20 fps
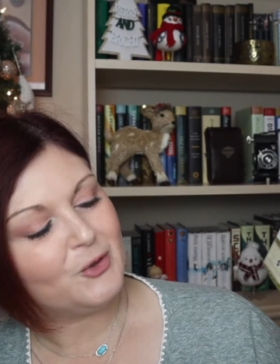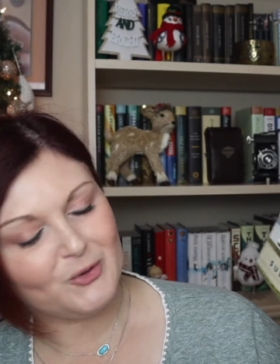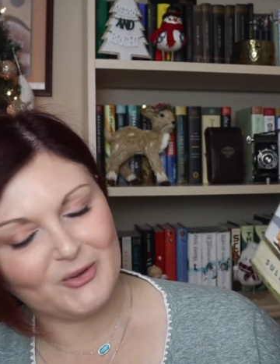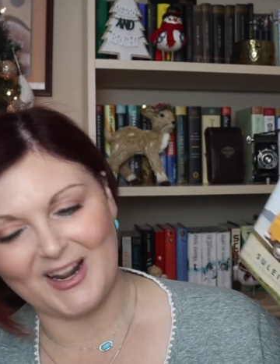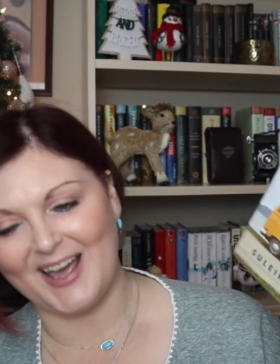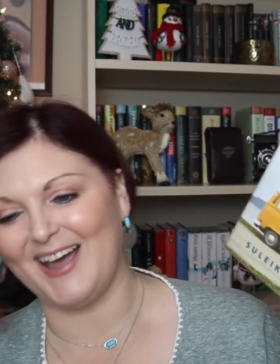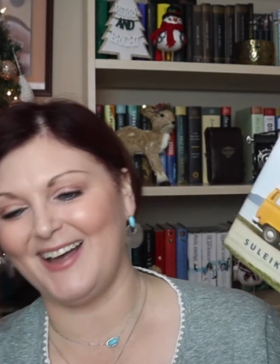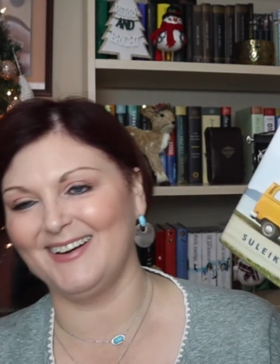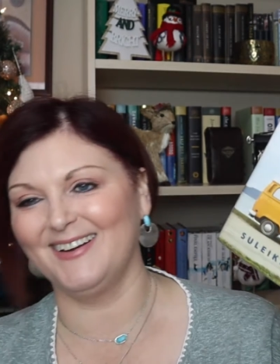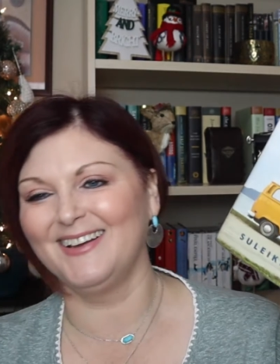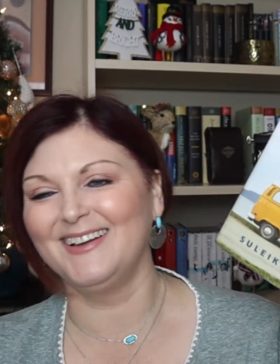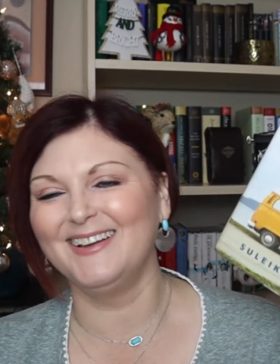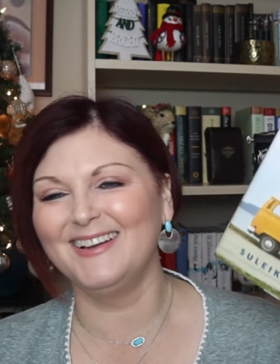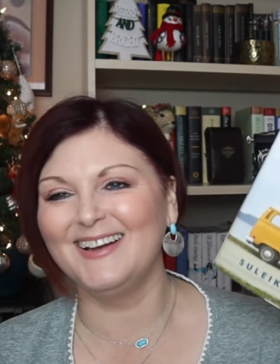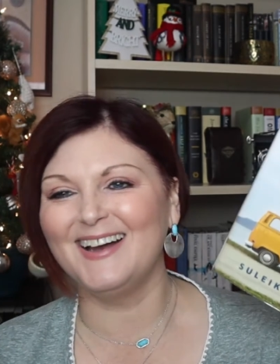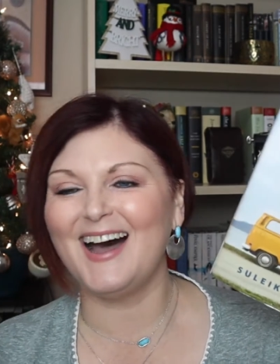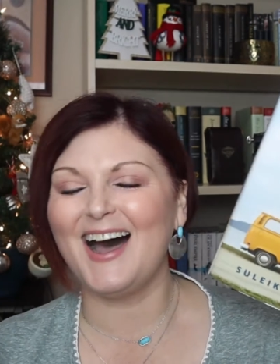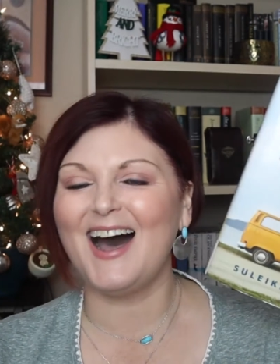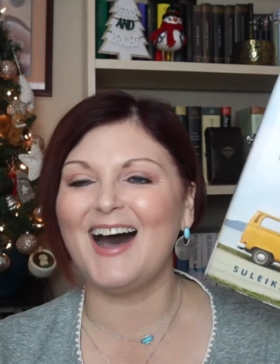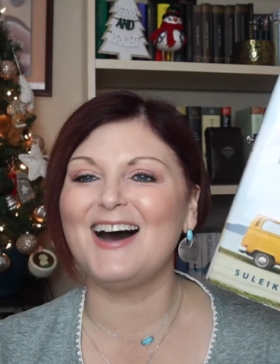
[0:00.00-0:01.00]
Hudad.
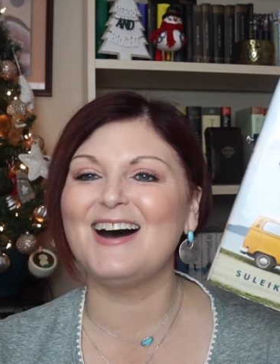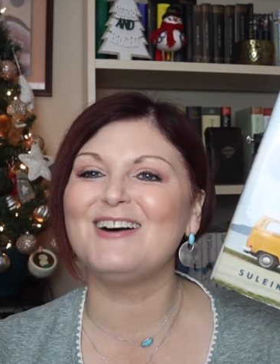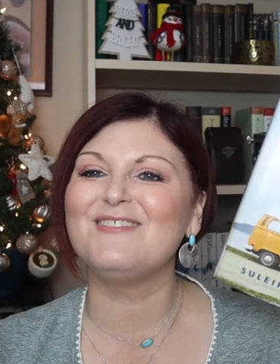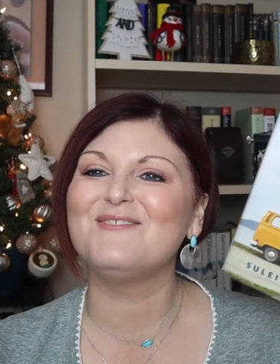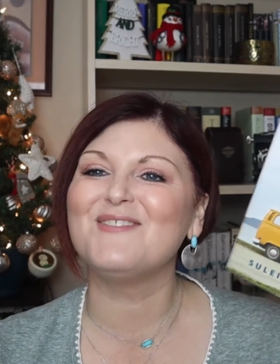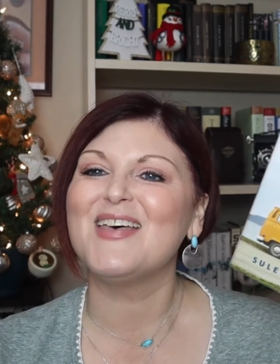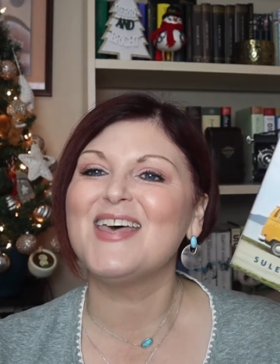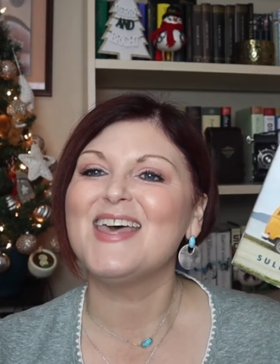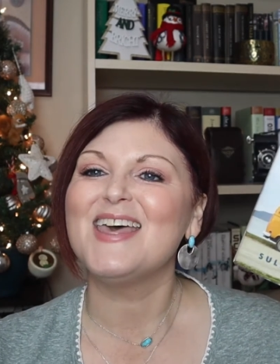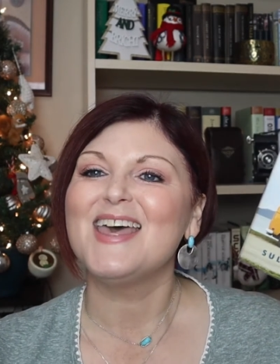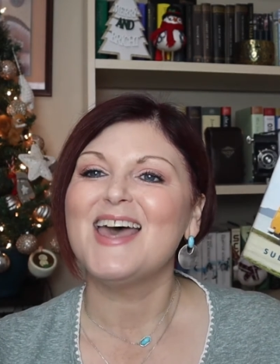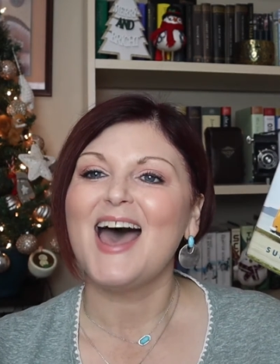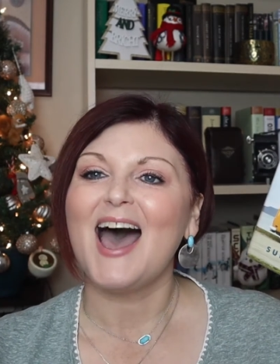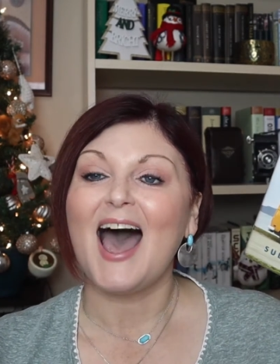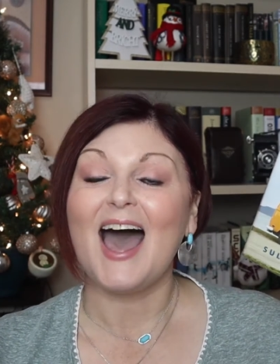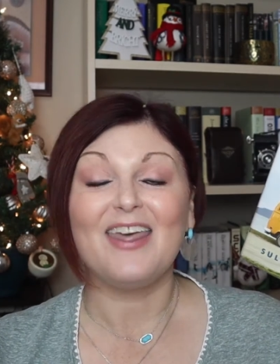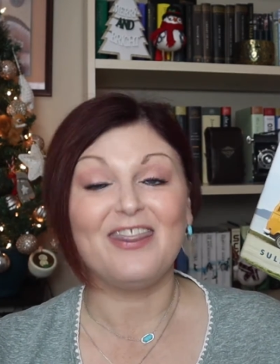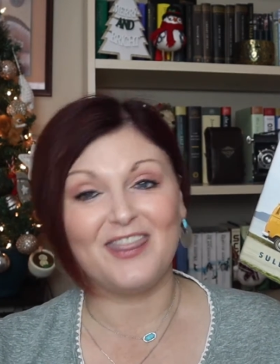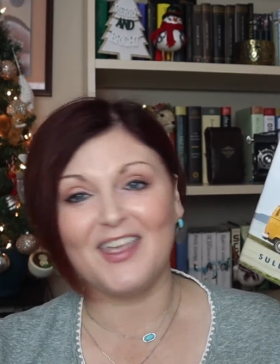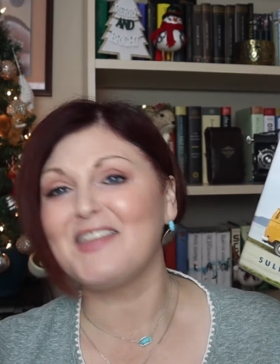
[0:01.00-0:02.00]

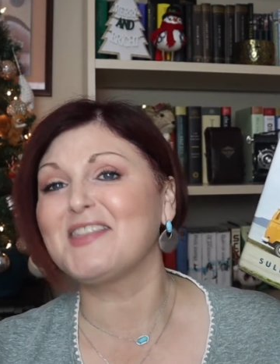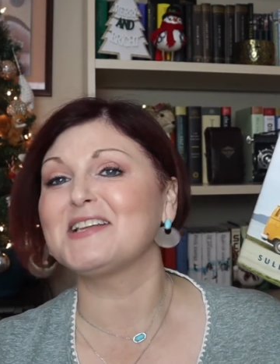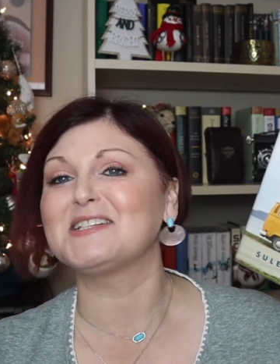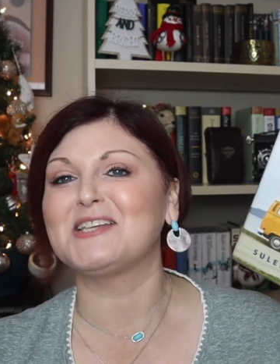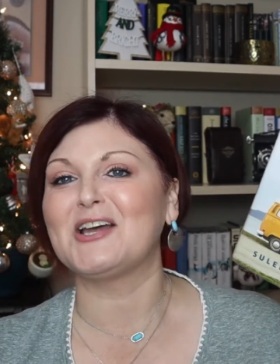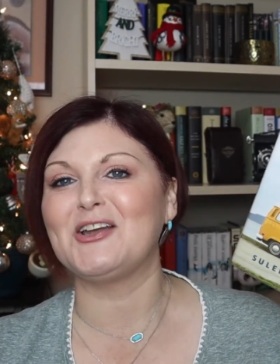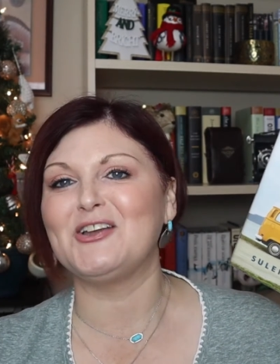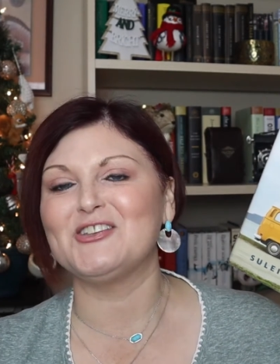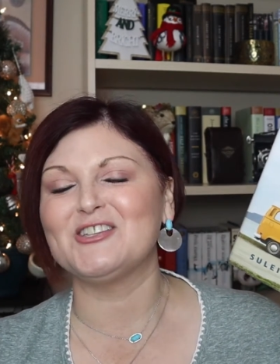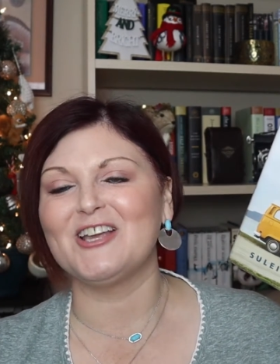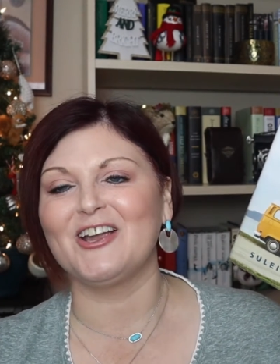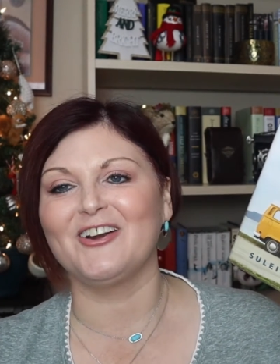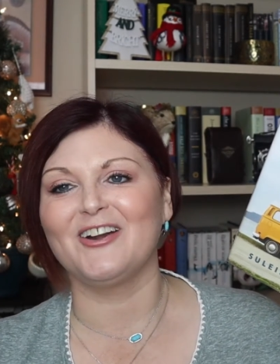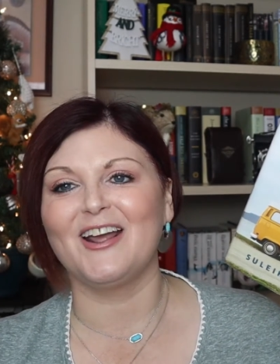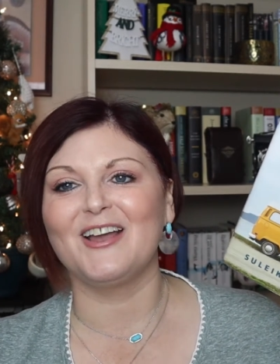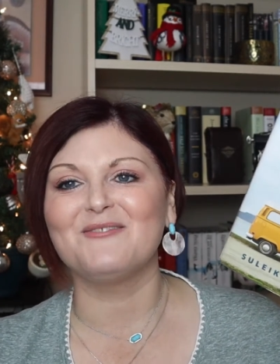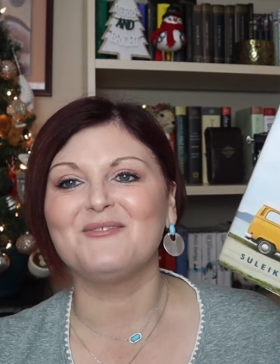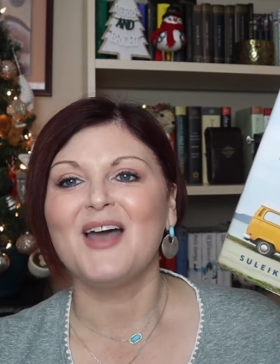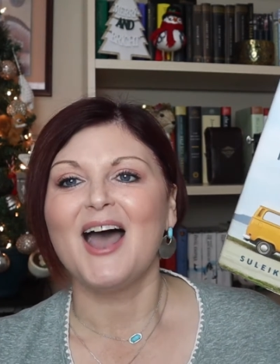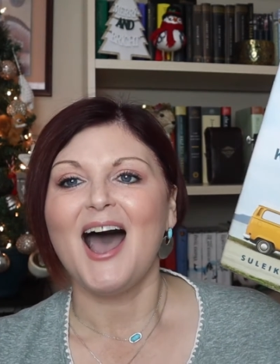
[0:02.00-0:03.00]
I think that's how you say your
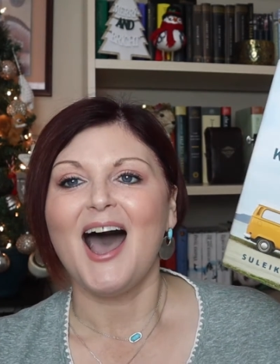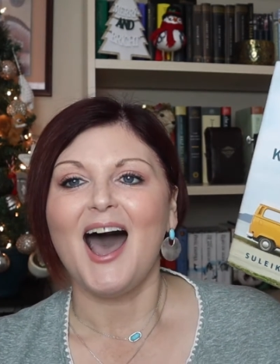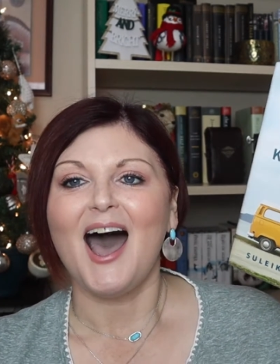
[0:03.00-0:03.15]
name.